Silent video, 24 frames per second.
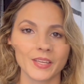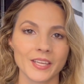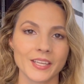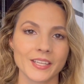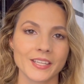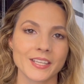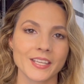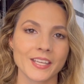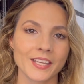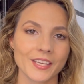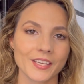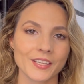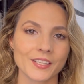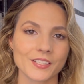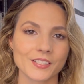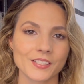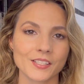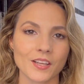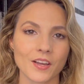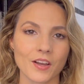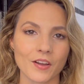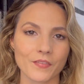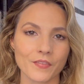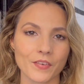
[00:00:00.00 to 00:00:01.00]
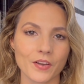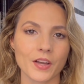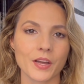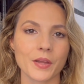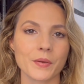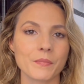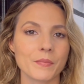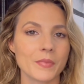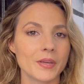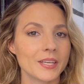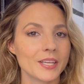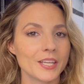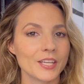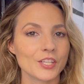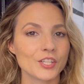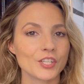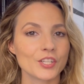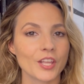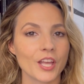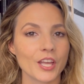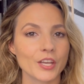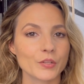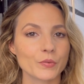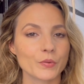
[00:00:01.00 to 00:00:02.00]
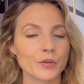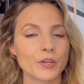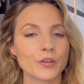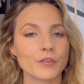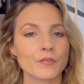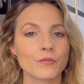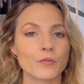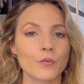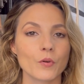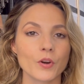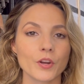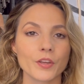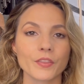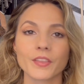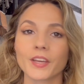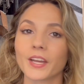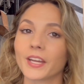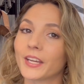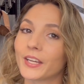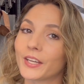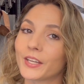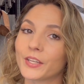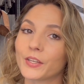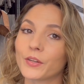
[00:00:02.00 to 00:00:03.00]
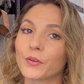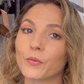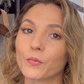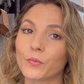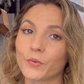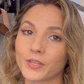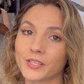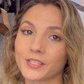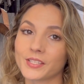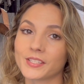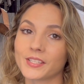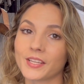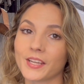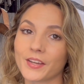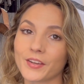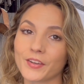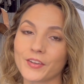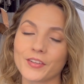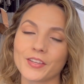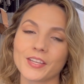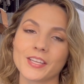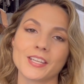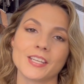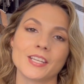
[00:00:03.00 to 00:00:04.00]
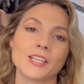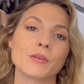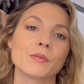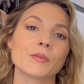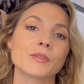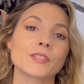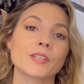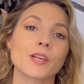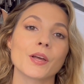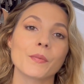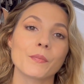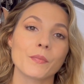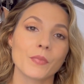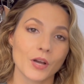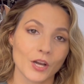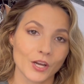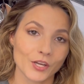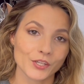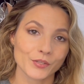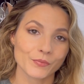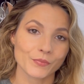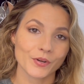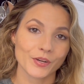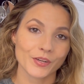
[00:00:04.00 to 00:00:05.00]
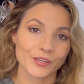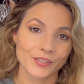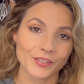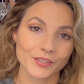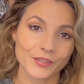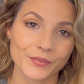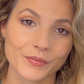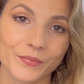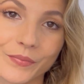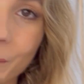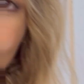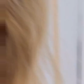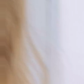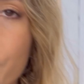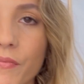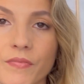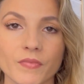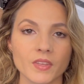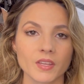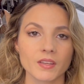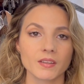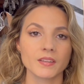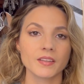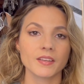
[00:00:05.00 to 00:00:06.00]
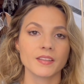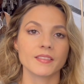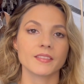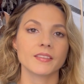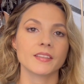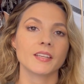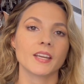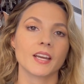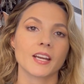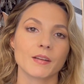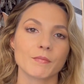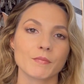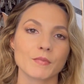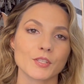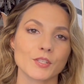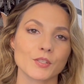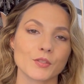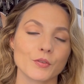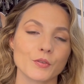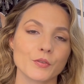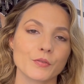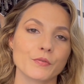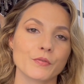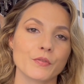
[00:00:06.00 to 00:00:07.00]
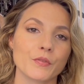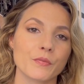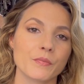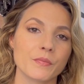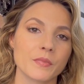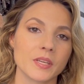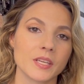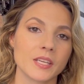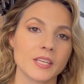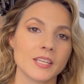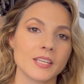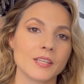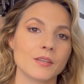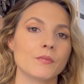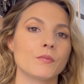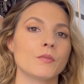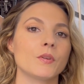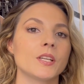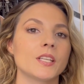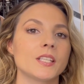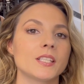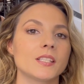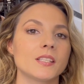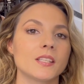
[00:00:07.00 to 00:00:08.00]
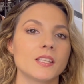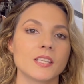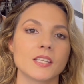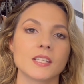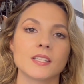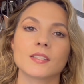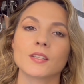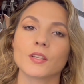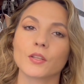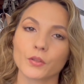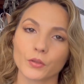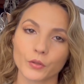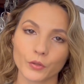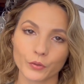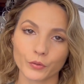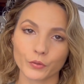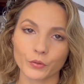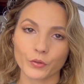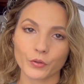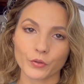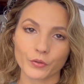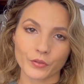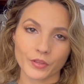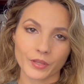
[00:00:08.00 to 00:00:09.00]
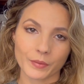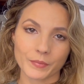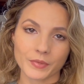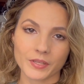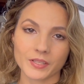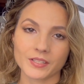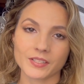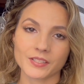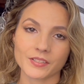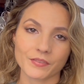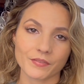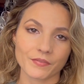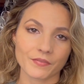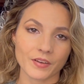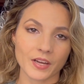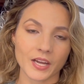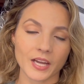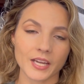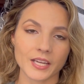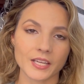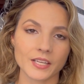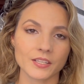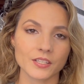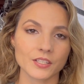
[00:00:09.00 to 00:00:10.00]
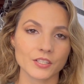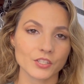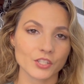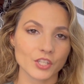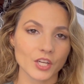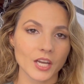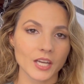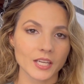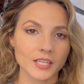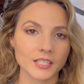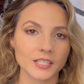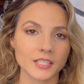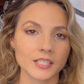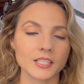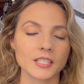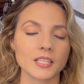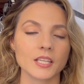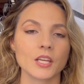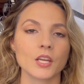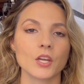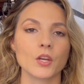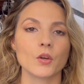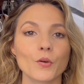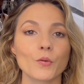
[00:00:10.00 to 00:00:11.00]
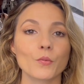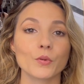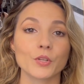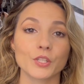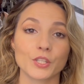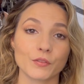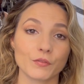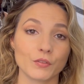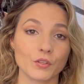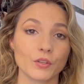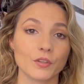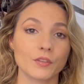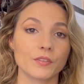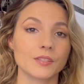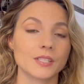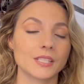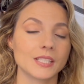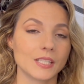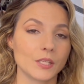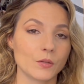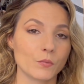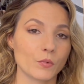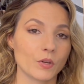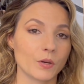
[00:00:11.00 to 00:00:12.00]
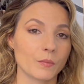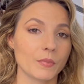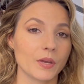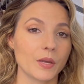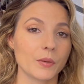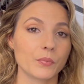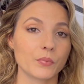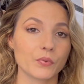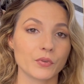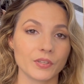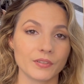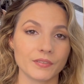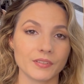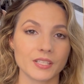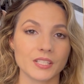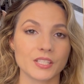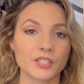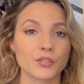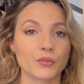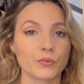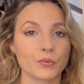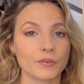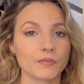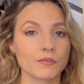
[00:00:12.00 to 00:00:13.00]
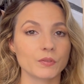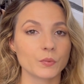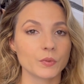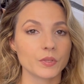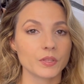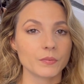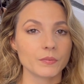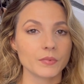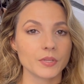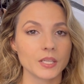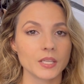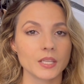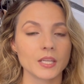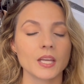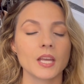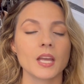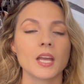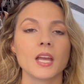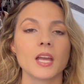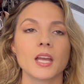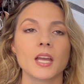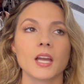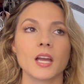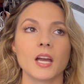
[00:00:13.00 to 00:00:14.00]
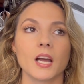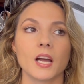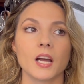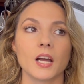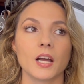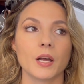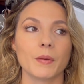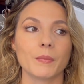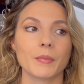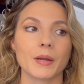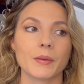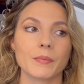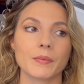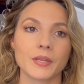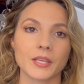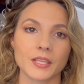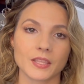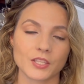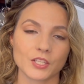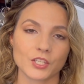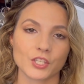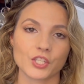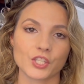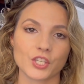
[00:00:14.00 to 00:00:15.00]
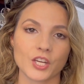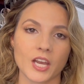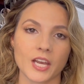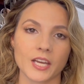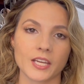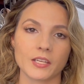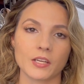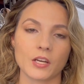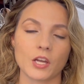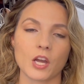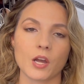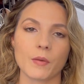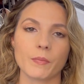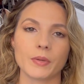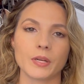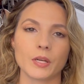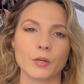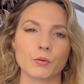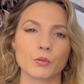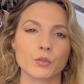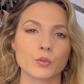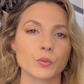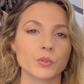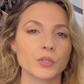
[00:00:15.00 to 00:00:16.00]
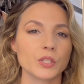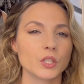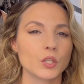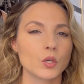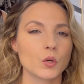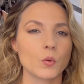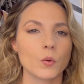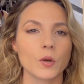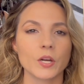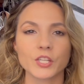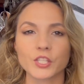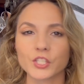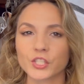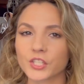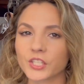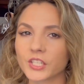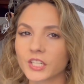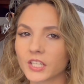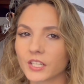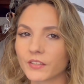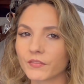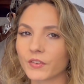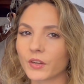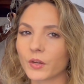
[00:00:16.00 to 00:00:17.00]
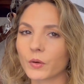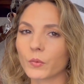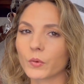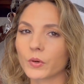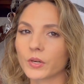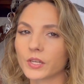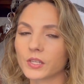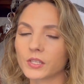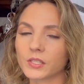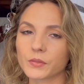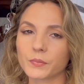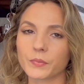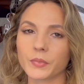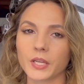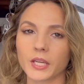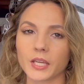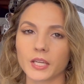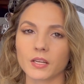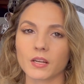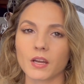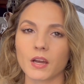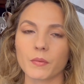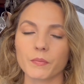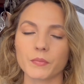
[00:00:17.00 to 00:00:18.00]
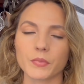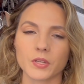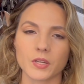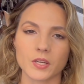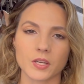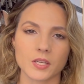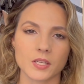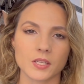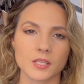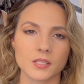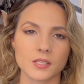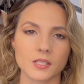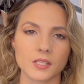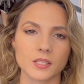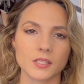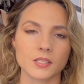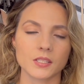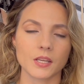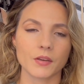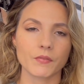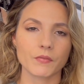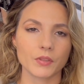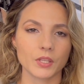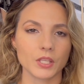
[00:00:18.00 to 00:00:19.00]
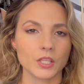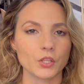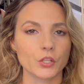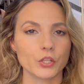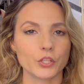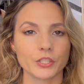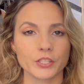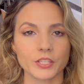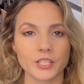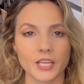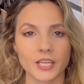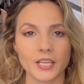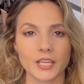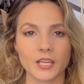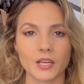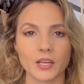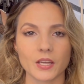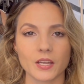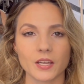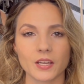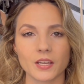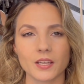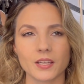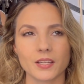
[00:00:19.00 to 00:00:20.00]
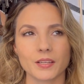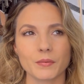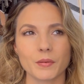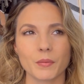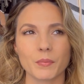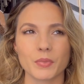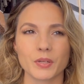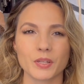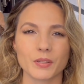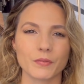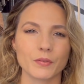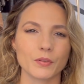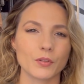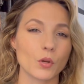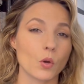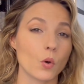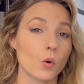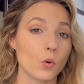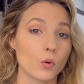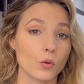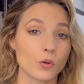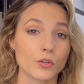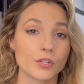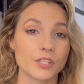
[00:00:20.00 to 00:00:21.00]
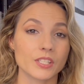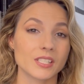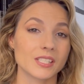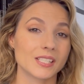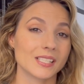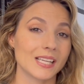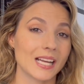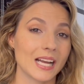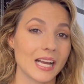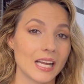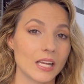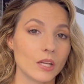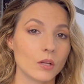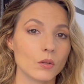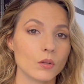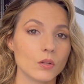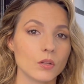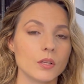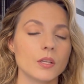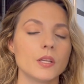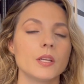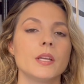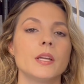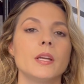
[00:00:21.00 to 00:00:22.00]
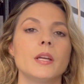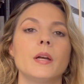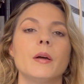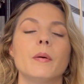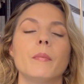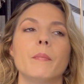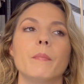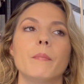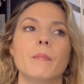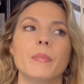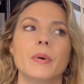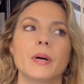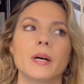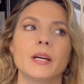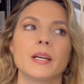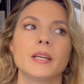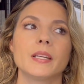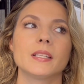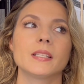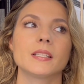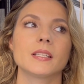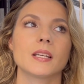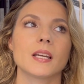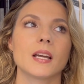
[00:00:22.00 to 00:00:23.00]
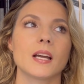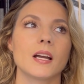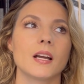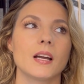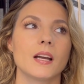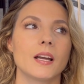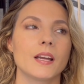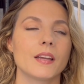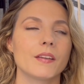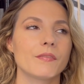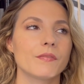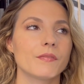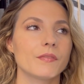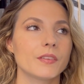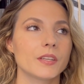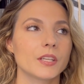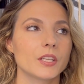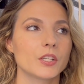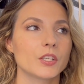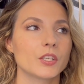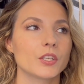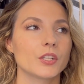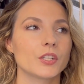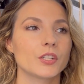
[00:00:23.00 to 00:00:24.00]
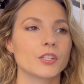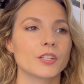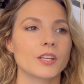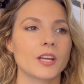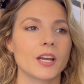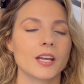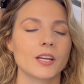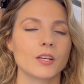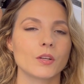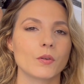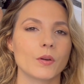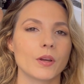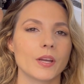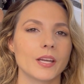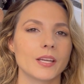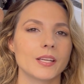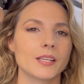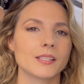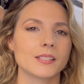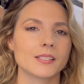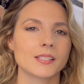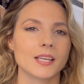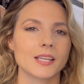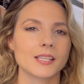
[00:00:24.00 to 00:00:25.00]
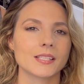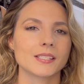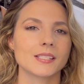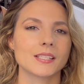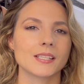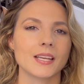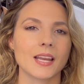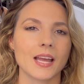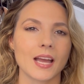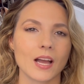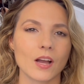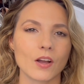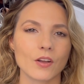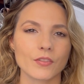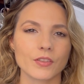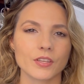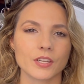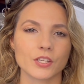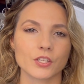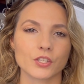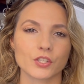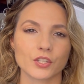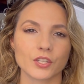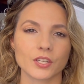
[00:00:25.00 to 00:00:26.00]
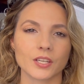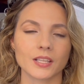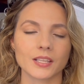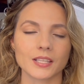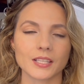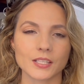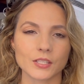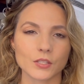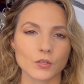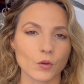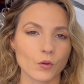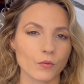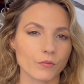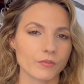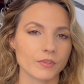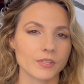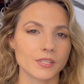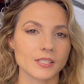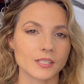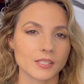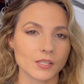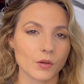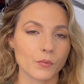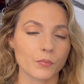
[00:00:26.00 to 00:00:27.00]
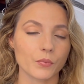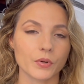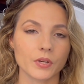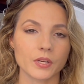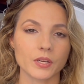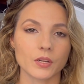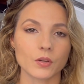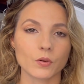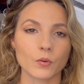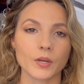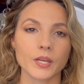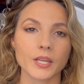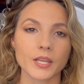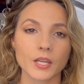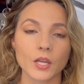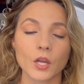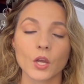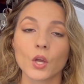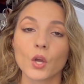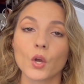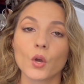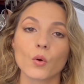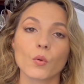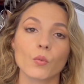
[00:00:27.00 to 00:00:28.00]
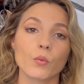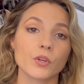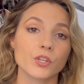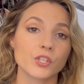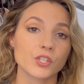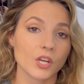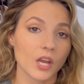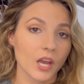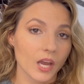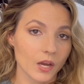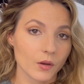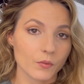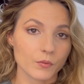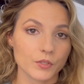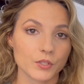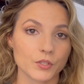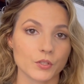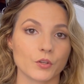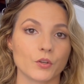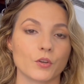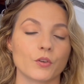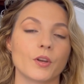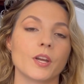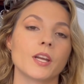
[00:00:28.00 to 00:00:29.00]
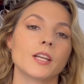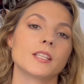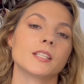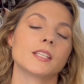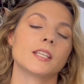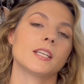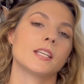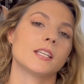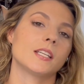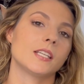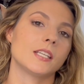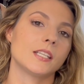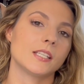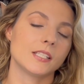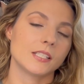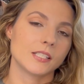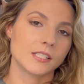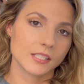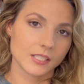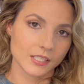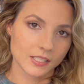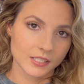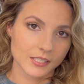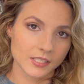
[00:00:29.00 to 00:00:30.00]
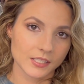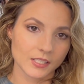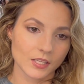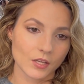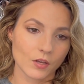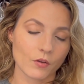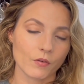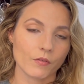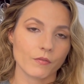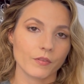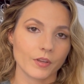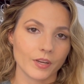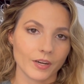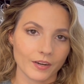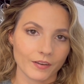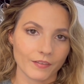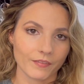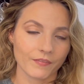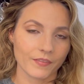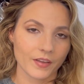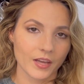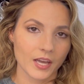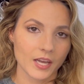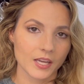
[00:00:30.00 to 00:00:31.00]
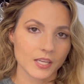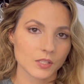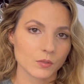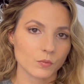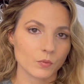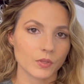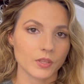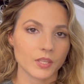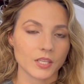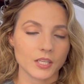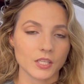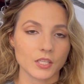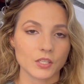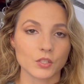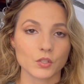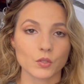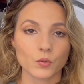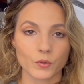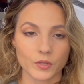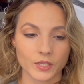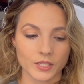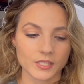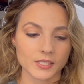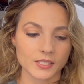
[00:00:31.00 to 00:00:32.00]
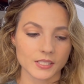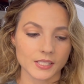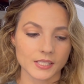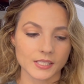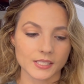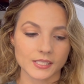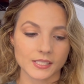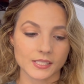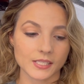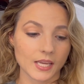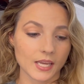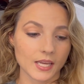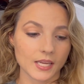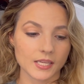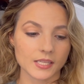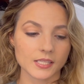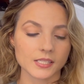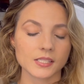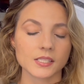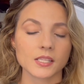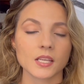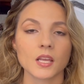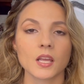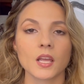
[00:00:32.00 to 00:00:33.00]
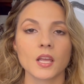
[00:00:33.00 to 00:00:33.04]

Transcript: Kicking us off on Monday, July 24th, I had one sale and it was on Poshmark. The item that sold for me was this Lululemon Define jacket, which if you had seen one of my previous thrifts with me, I picked this jacket up and I was really questioning if I wanted to pick it up because it definitely looked like a bit of an older style, but I figured I'd go ahead and test it out, that it should at least hopefully sell pretty quick, which I was correct, and it did sell very fast within 26 days.